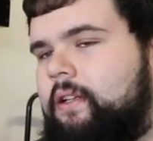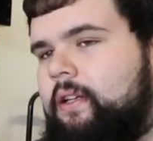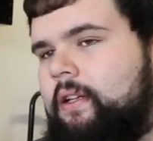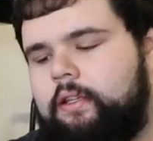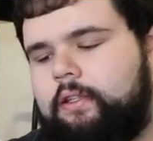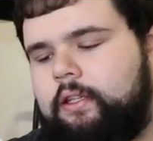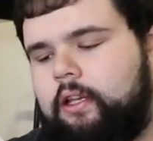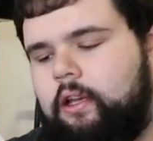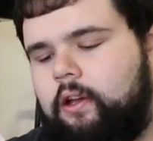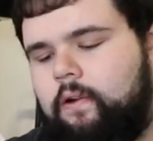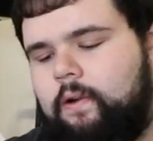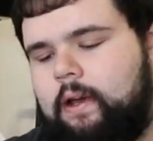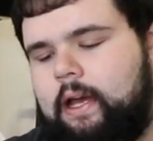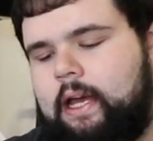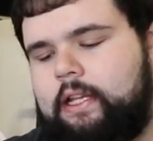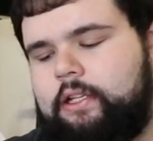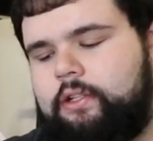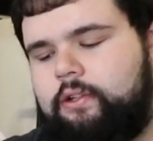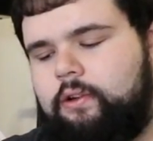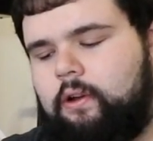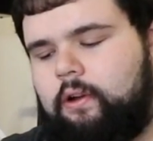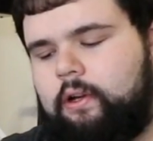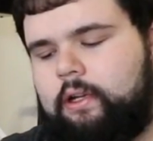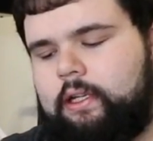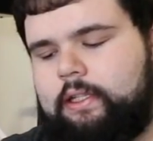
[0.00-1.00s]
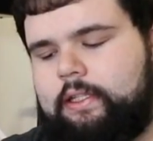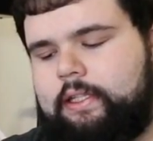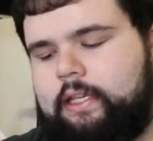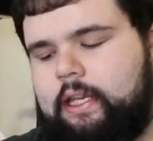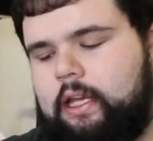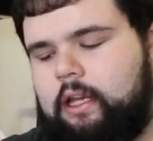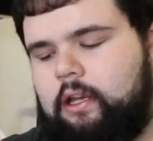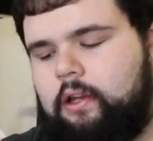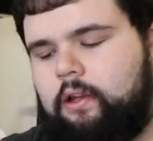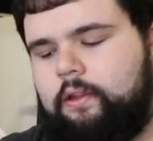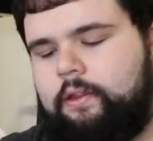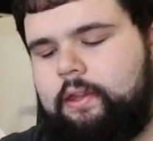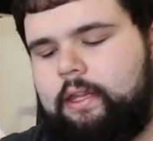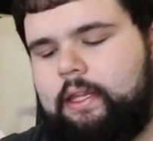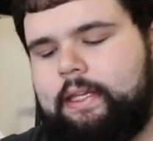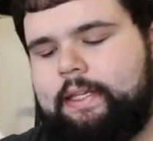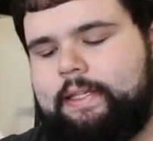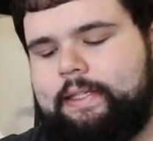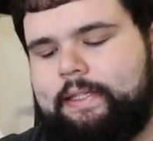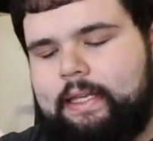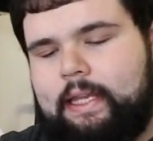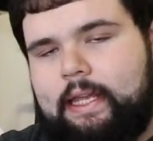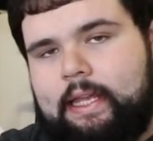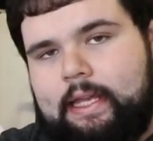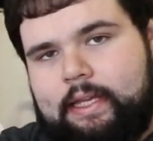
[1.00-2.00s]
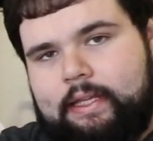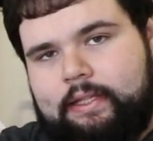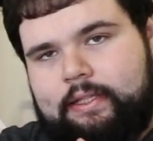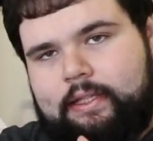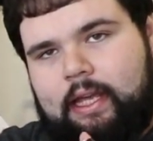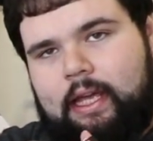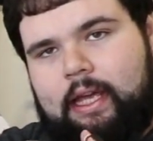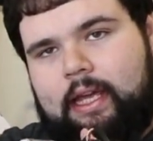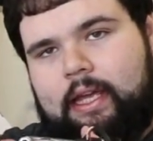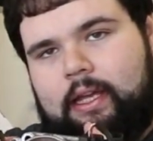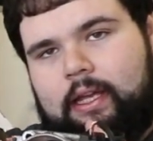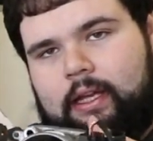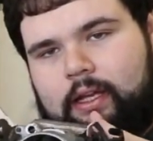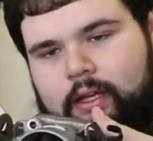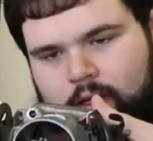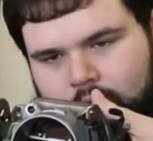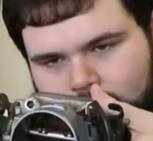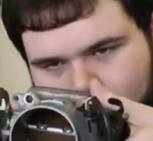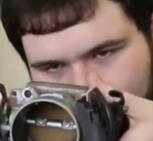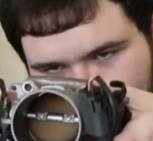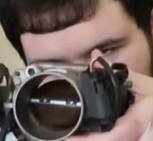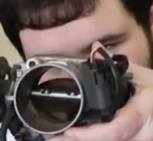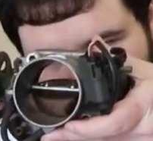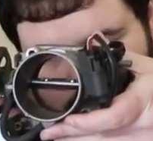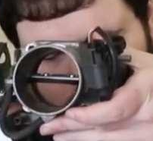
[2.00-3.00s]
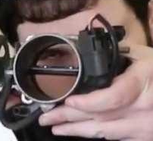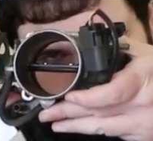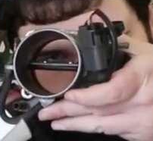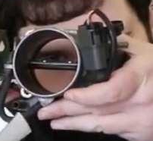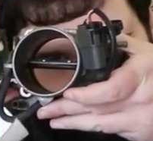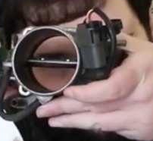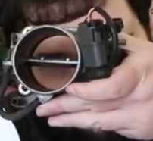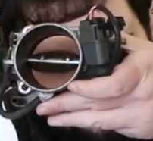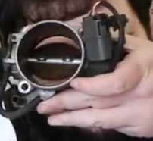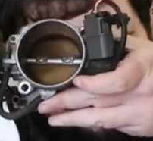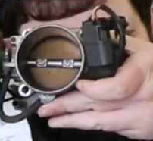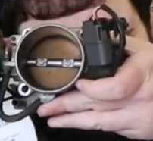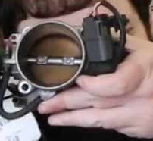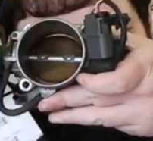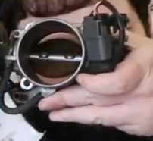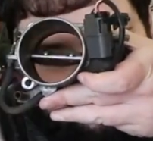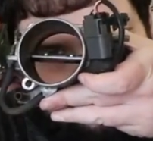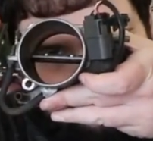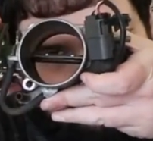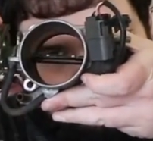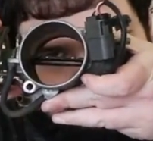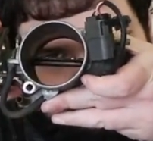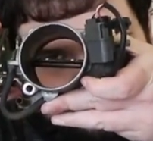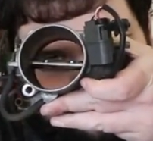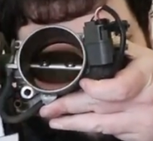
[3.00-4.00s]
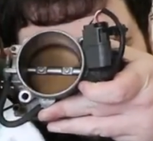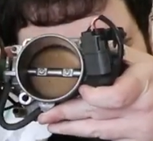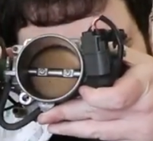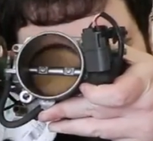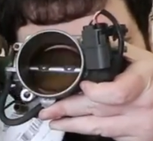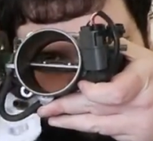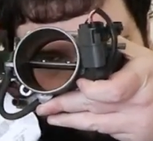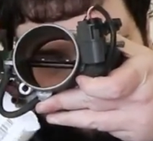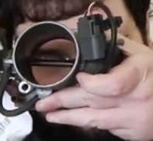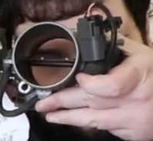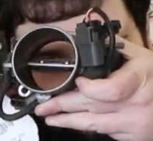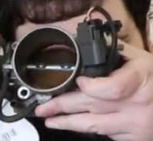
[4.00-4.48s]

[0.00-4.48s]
So as you all can tell, this is a throttle body.